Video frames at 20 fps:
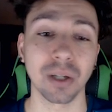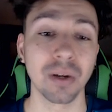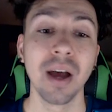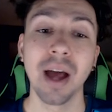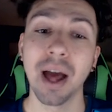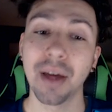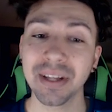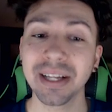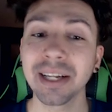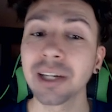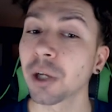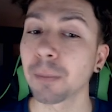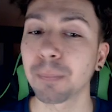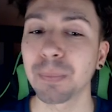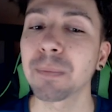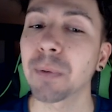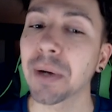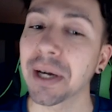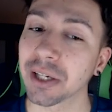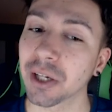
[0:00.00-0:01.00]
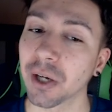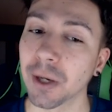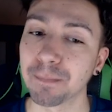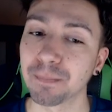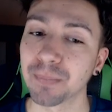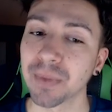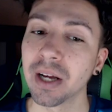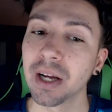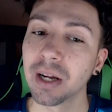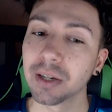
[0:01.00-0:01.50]
So I think it could be pretty
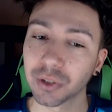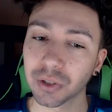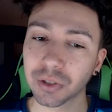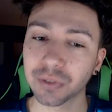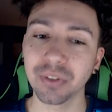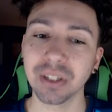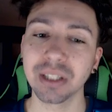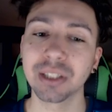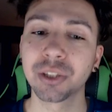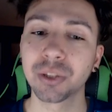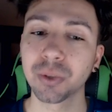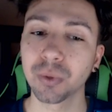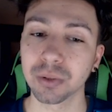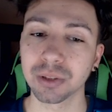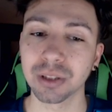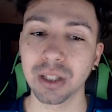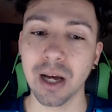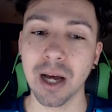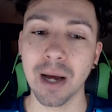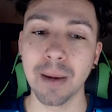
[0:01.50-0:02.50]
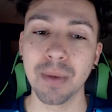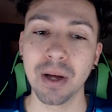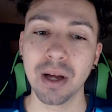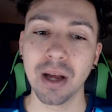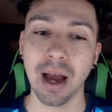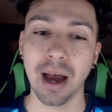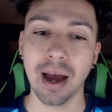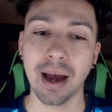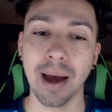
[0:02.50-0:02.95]
good just for this short term.